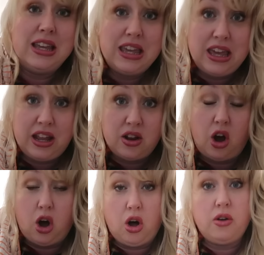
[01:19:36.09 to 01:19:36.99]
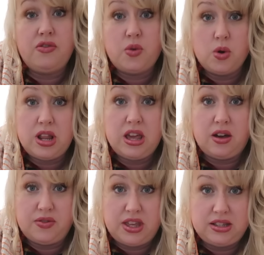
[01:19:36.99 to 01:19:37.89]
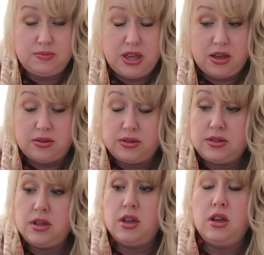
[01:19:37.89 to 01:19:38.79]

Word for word: eat all 40 of these meals